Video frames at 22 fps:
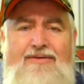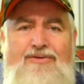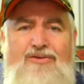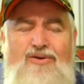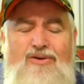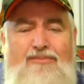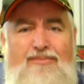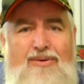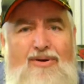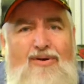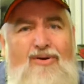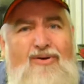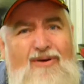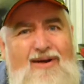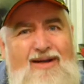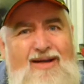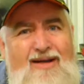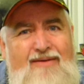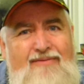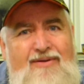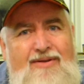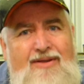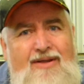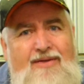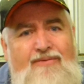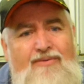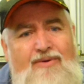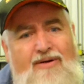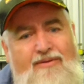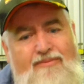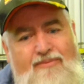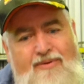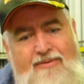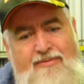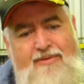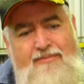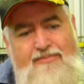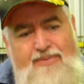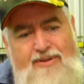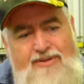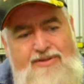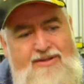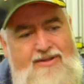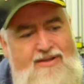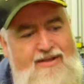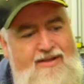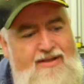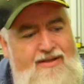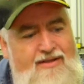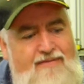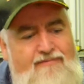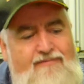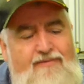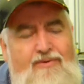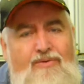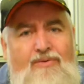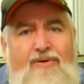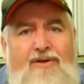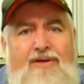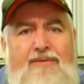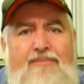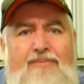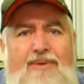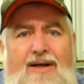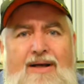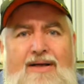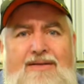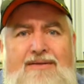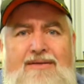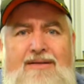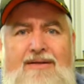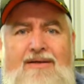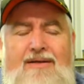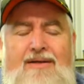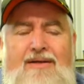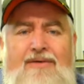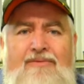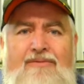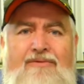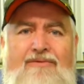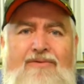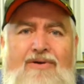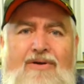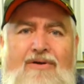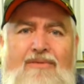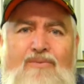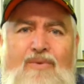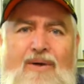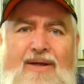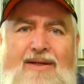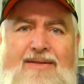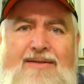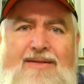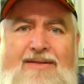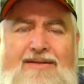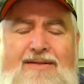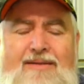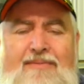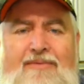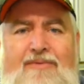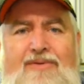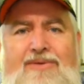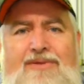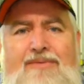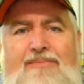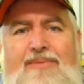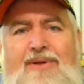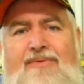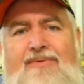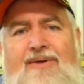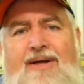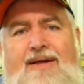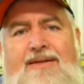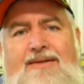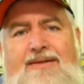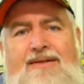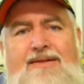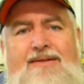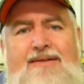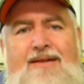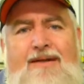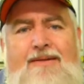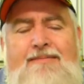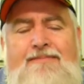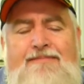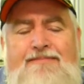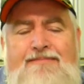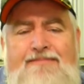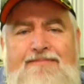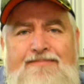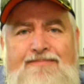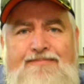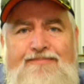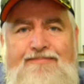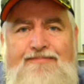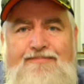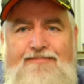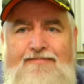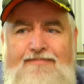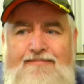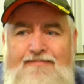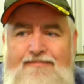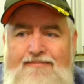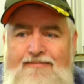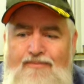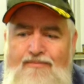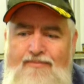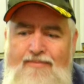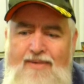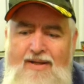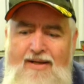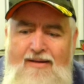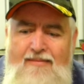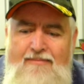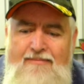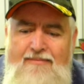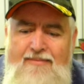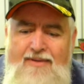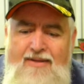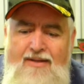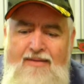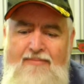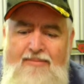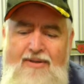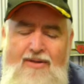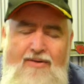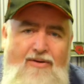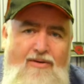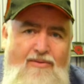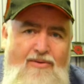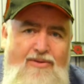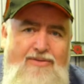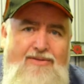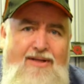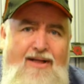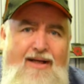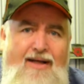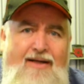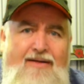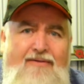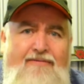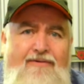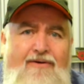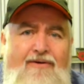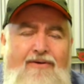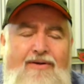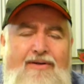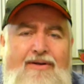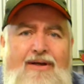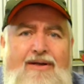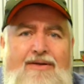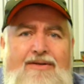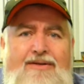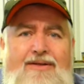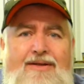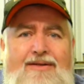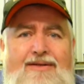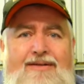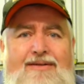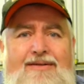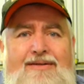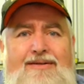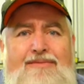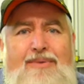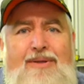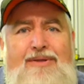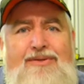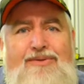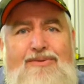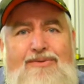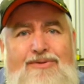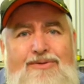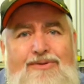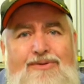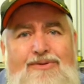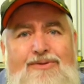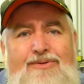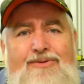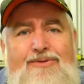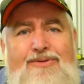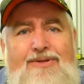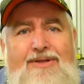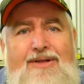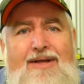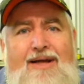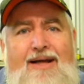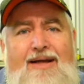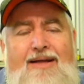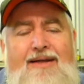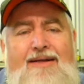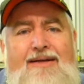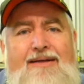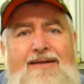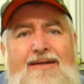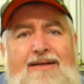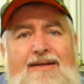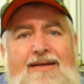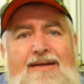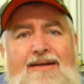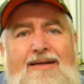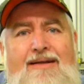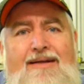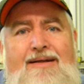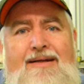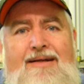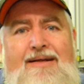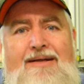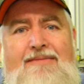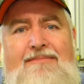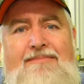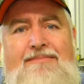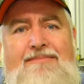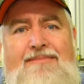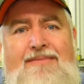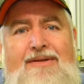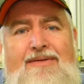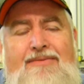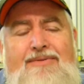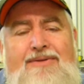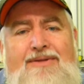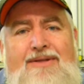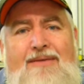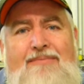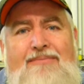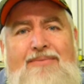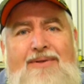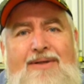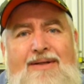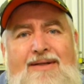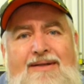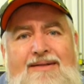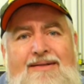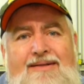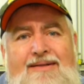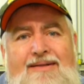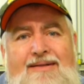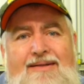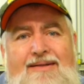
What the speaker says: sort of behind everything, where we've been pressure cleaning the floor in the past. We've got them wet, so some of it's a bit rusty. So, but look, I was glad to find those special tools again. It was something